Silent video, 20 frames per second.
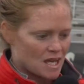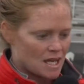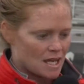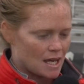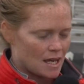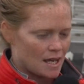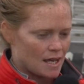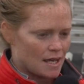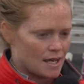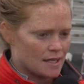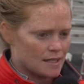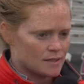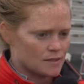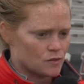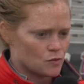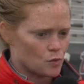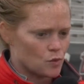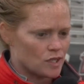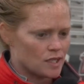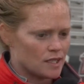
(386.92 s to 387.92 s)
And
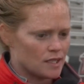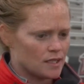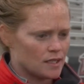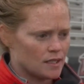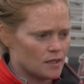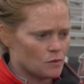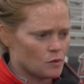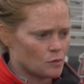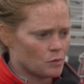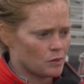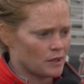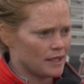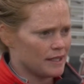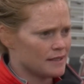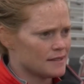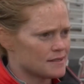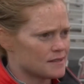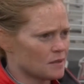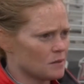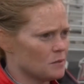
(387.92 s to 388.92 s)
we were playing
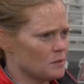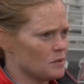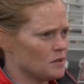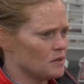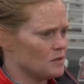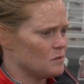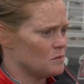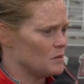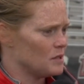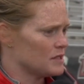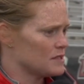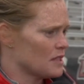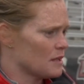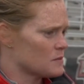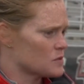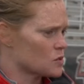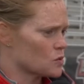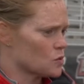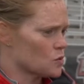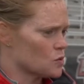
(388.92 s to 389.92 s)
some big-time
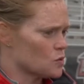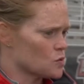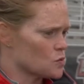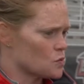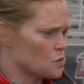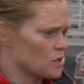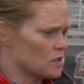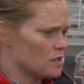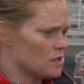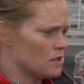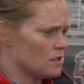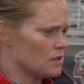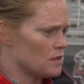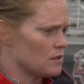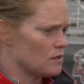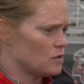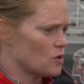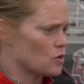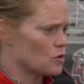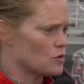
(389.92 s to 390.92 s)
schools.
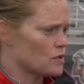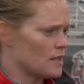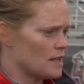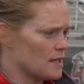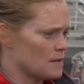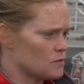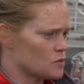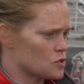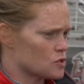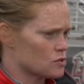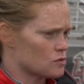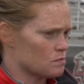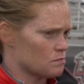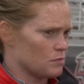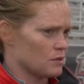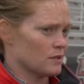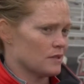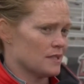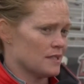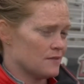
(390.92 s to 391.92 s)
Notre Dame,
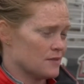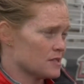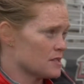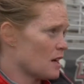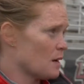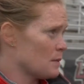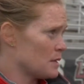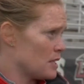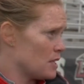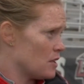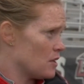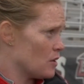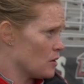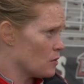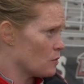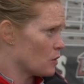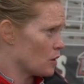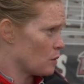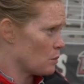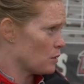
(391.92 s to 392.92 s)
believe, is coming here.
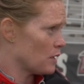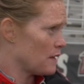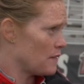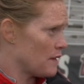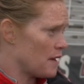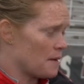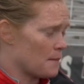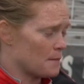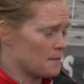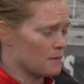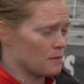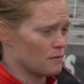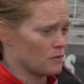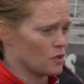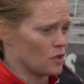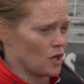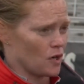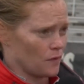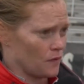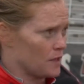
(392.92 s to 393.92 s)
We're going to play them
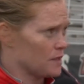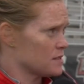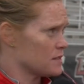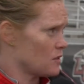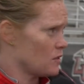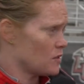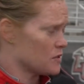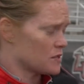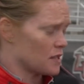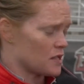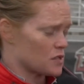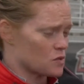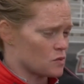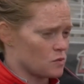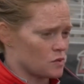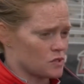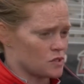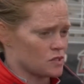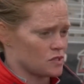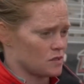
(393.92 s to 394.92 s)
regardless on our schedule,
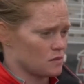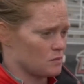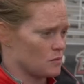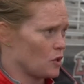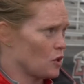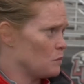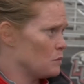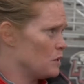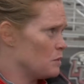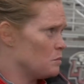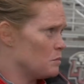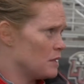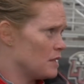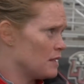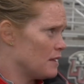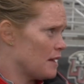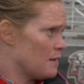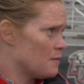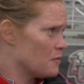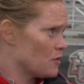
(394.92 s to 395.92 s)
which is going to be a big
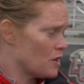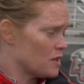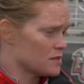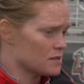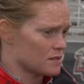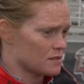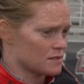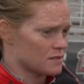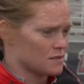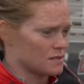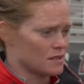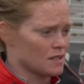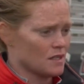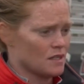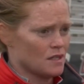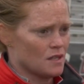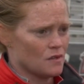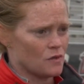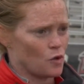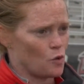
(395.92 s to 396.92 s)
game for us because
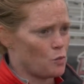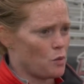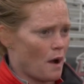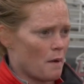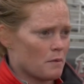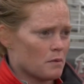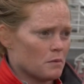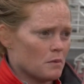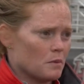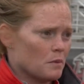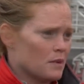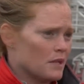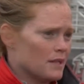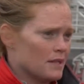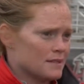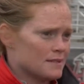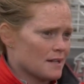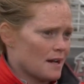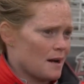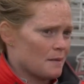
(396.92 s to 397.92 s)
they'll probably be a
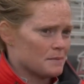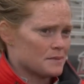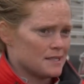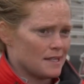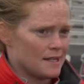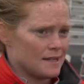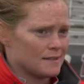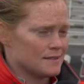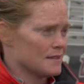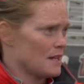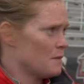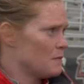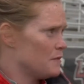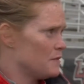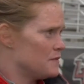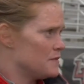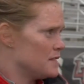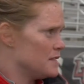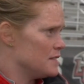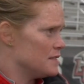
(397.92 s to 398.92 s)
top 10, top
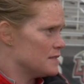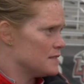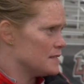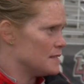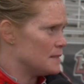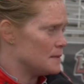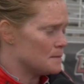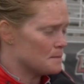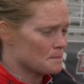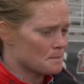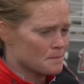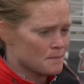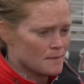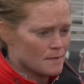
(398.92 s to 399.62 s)
15 team.